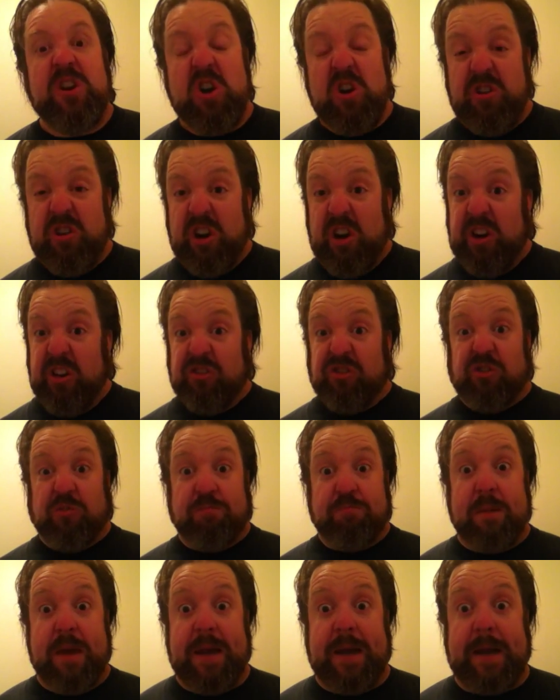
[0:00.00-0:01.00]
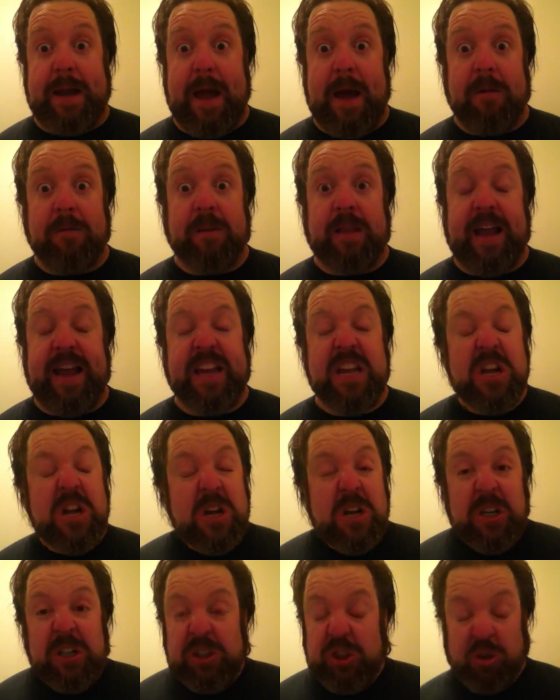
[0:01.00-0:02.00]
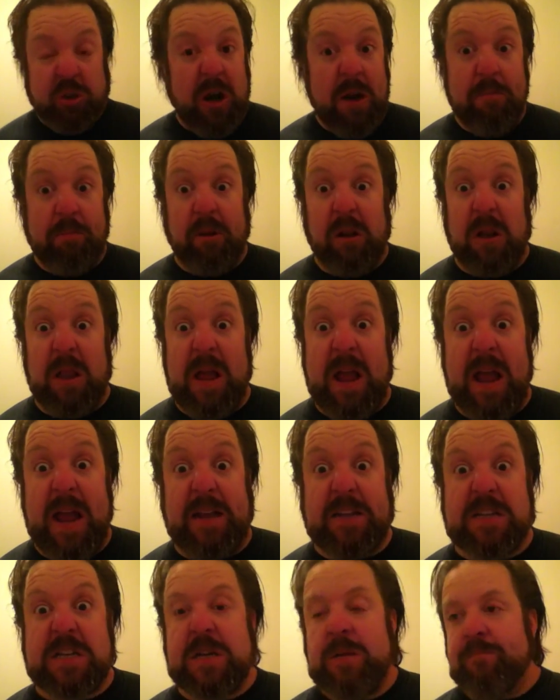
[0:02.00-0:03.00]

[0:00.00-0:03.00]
going to spit it out like Triple H.